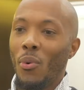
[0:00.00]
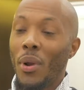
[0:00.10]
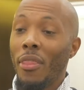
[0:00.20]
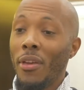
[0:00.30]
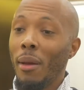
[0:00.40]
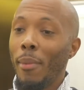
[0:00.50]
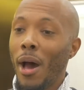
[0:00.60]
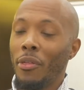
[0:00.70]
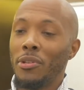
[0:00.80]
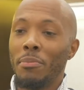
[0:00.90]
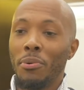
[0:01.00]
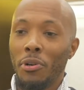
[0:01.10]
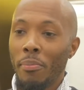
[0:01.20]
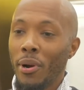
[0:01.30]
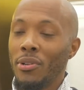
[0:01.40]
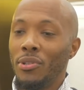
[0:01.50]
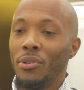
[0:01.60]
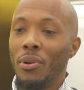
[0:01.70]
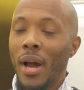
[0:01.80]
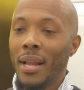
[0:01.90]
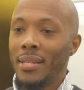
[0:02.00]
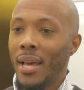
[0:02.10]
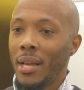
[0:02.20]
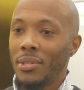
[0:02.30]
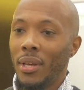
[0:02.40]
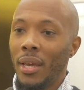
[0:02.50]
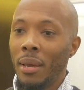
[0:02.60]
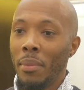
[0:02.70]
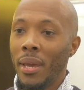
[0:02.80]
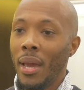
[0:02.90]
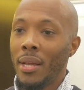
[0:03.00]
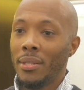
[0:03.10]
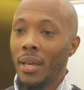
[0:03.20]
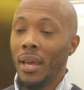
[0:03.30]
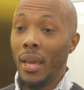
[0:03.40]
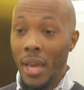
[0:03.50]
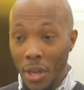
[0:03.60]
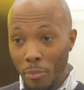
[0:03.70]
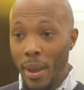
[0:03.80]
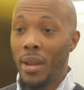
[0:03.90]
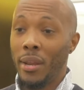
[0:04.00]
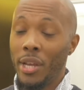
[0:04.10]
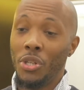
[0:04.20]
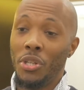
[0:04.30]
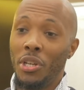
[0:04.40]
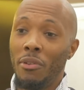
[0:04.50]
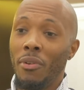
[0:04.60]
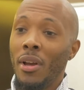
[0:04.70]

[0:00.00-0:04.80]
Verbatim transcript: When I think about the typical person who contacts the NBA's Incubate Initiative,